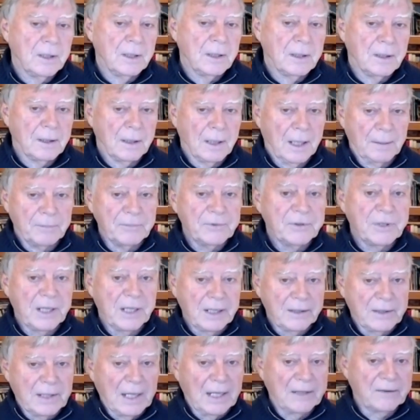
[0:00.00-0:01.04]
I'm
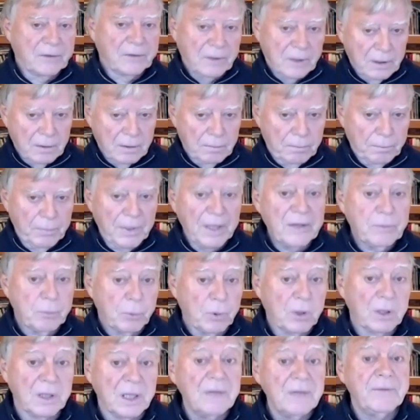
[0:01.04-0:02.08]
saying that's the myth
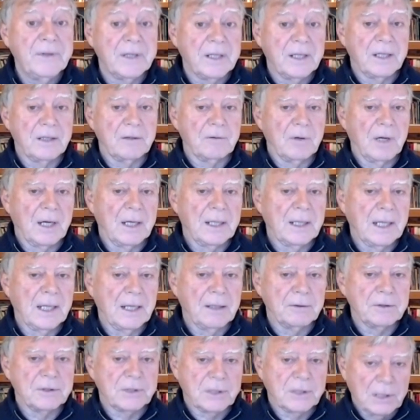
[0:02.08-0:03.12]
we're living in right
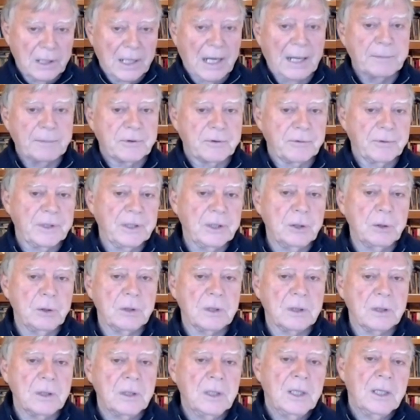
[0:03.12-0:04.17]
now, is collapse
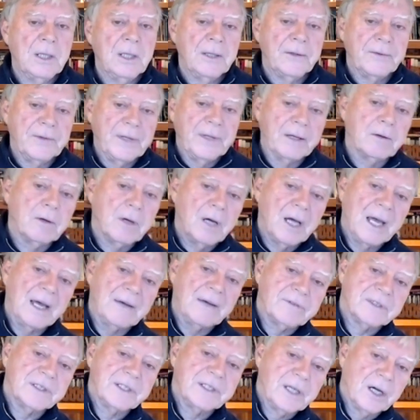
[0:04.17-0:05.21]
renewal. They're
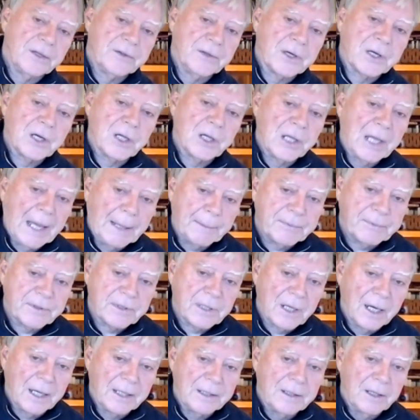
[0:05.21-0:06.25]
heavily on the collapse
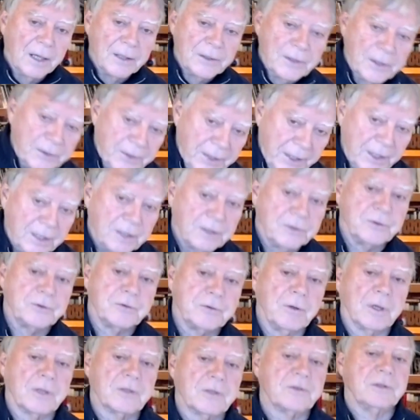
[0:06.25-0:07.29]
side, on the
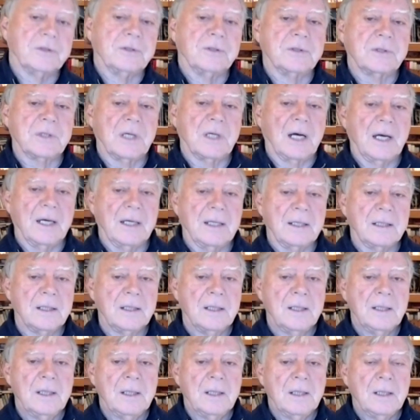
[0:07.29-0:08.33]
deconstruction
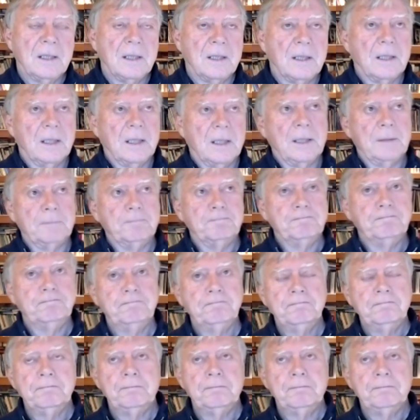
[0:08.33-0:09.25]
side.